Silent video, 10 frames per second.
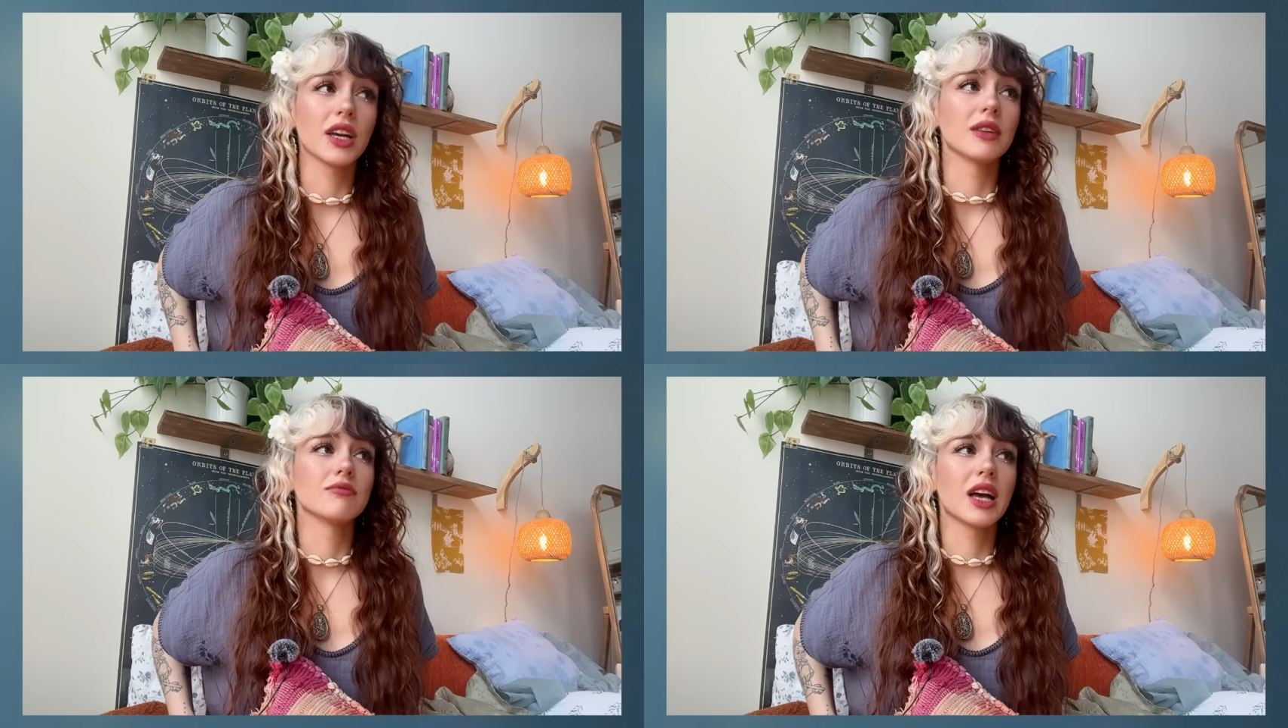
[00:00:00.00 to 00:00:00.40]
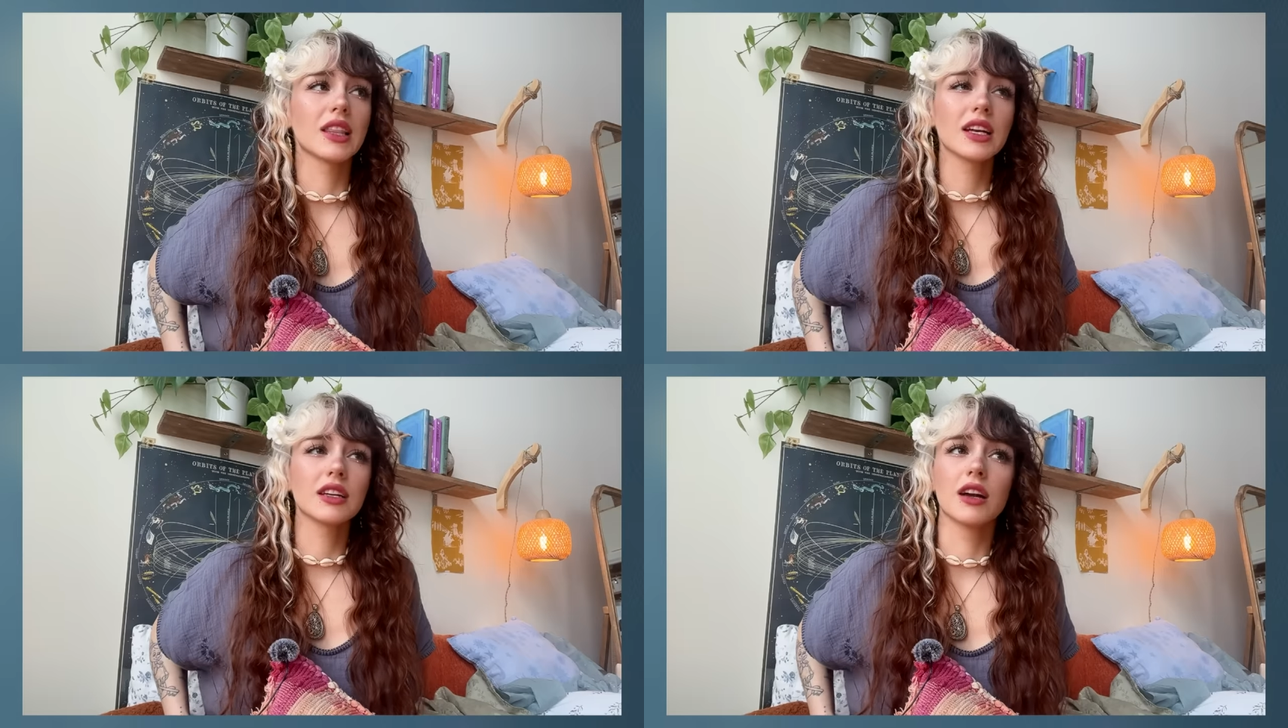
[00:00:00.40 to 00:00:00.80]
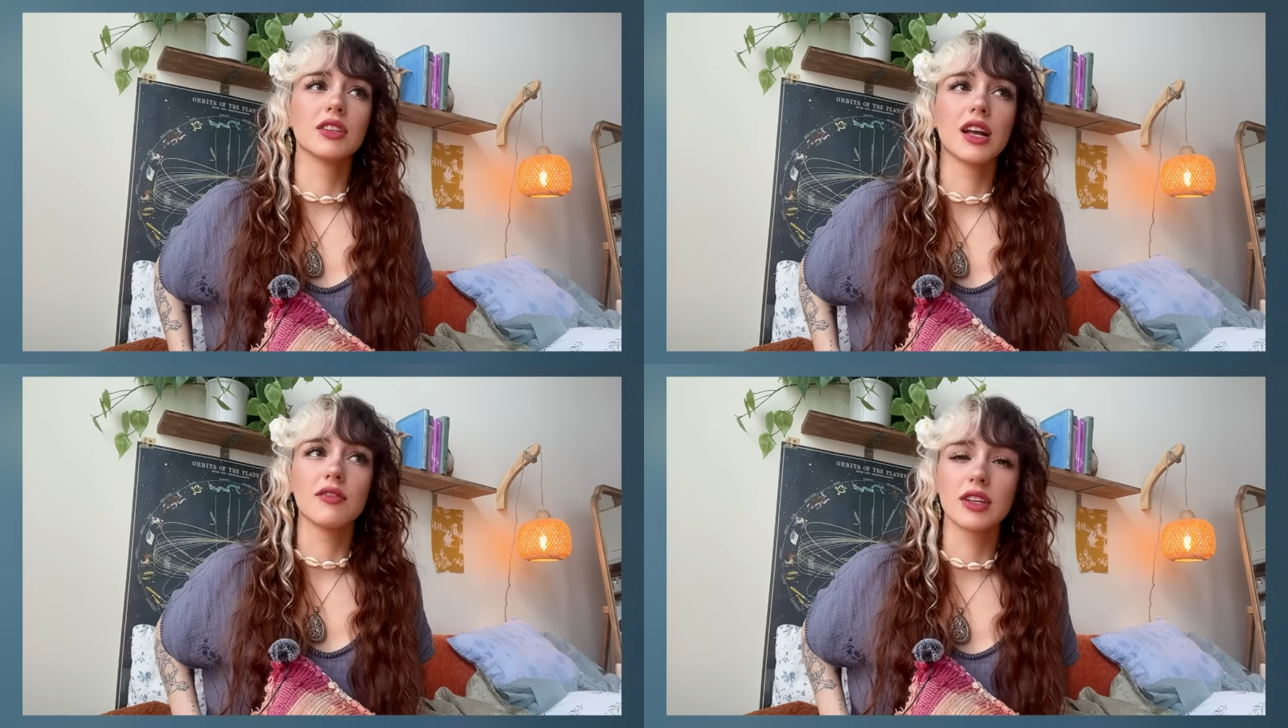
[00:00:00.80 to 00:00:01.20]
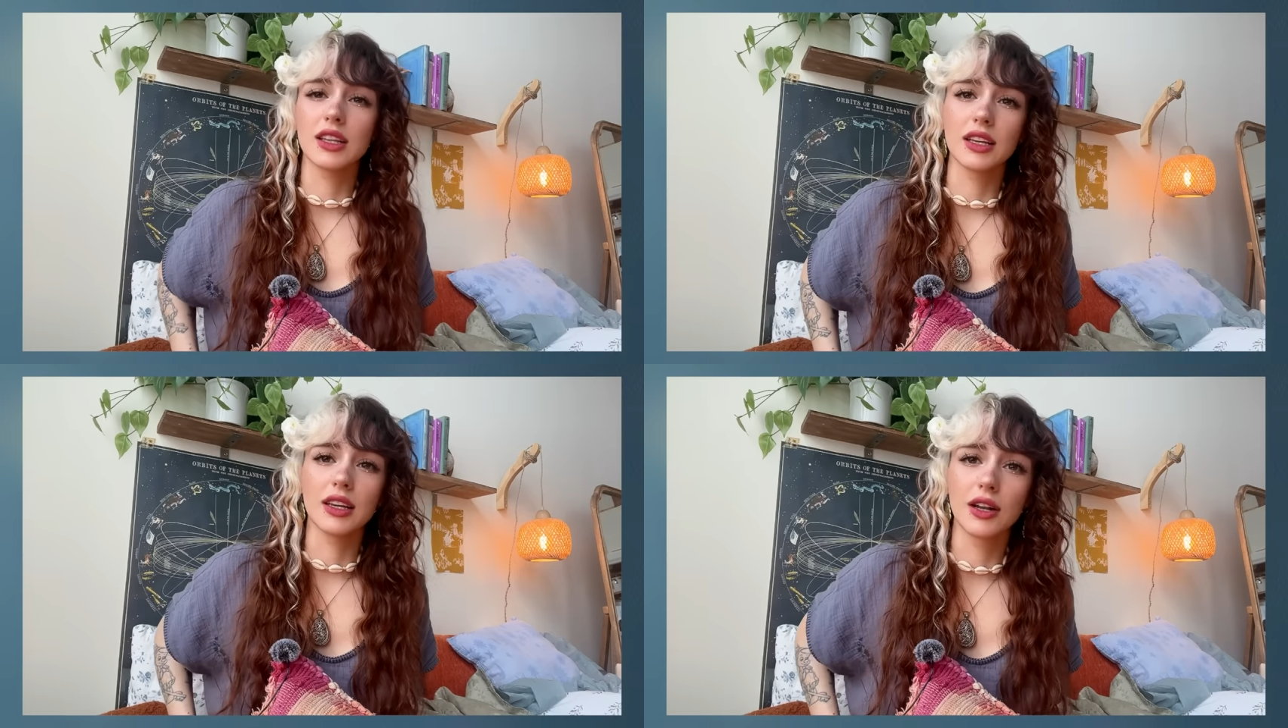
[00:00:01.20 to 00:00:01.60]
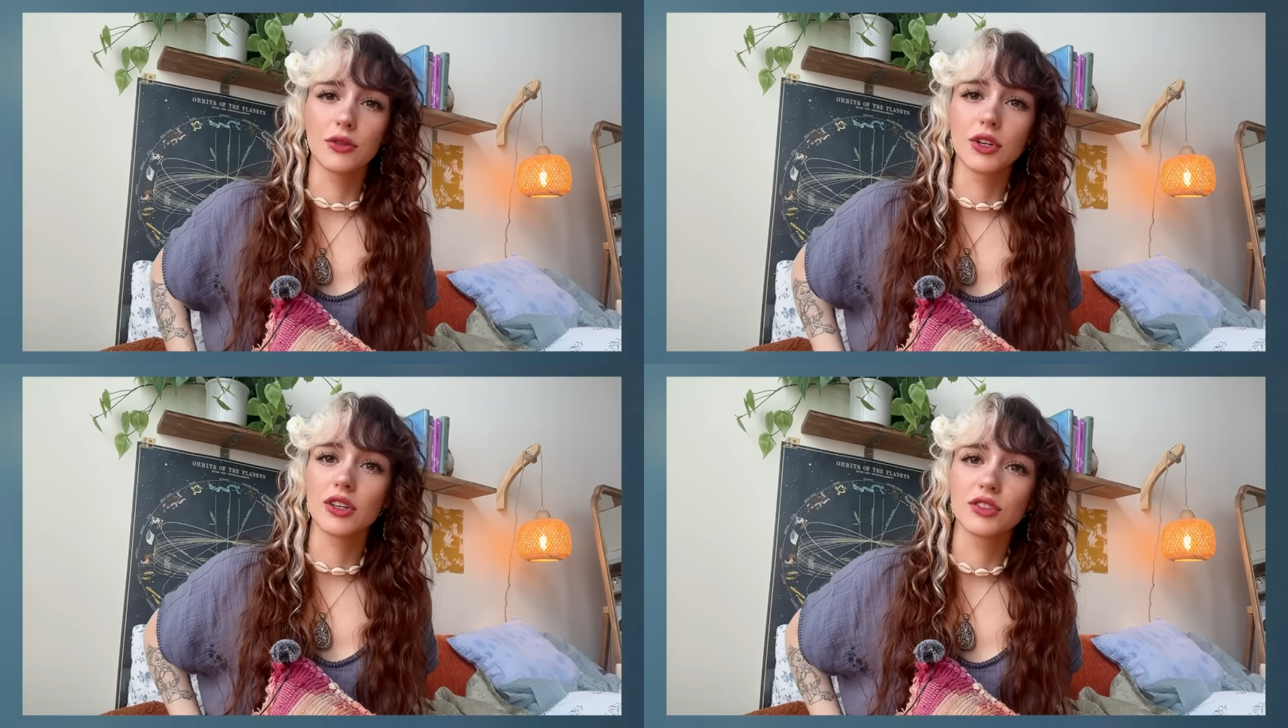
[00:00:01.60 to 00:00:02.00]
Okay, I think I covered
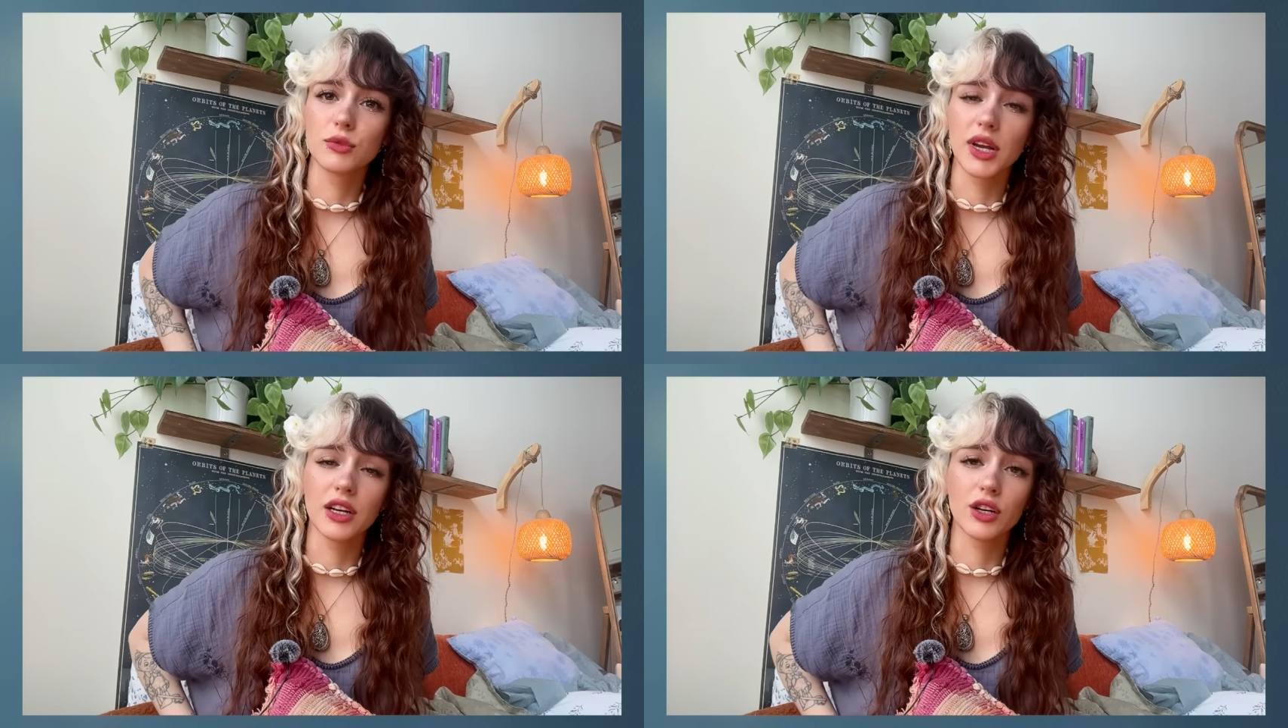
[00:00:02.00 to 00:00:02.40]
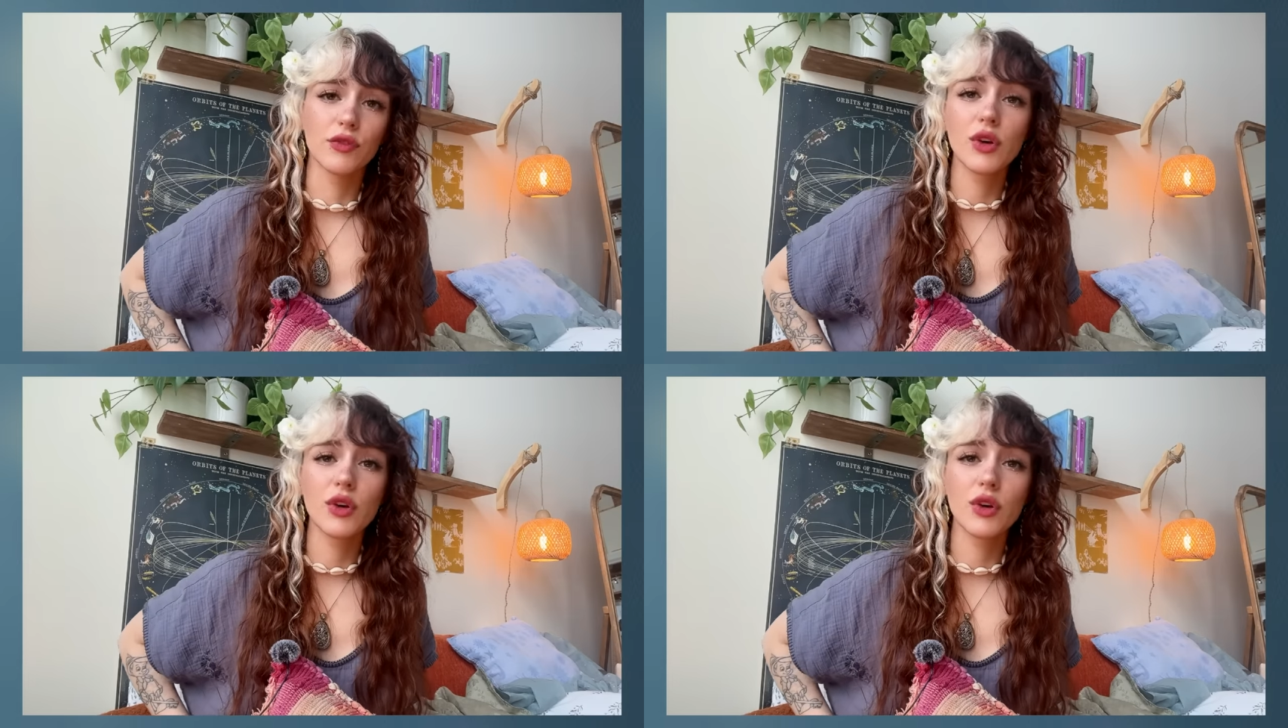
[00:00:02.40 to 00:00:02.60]
everything in regards to my hair.